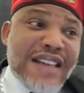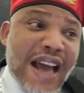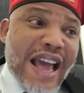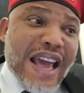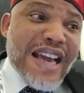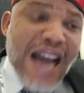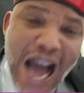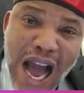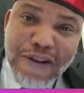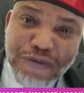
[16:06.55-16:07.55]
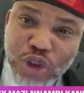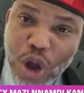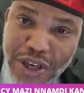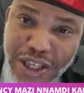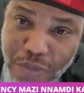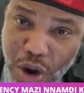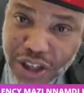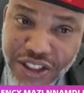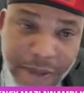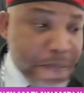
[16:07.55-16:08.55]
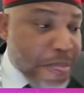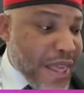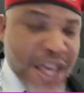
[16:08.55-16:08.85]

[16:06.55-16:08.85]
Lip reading: They have to be demolished.